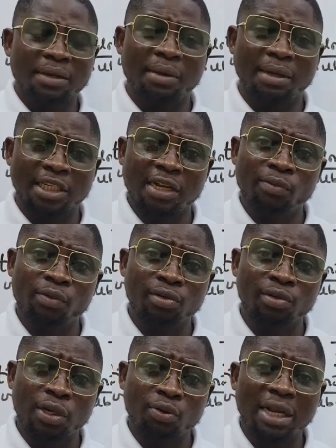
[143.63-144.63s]
Well,
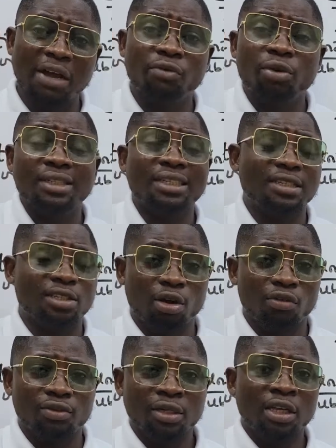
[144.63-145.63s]
then they would have all
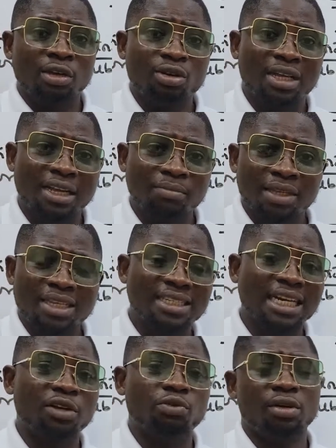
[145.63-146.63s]
dissolved, okay,
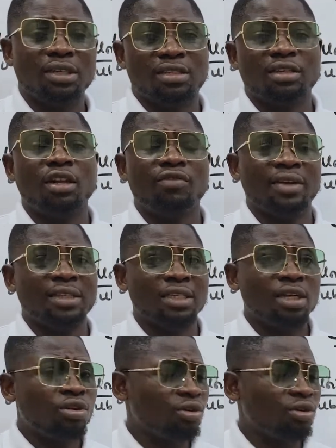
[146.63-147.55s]
inside the water, the solvent.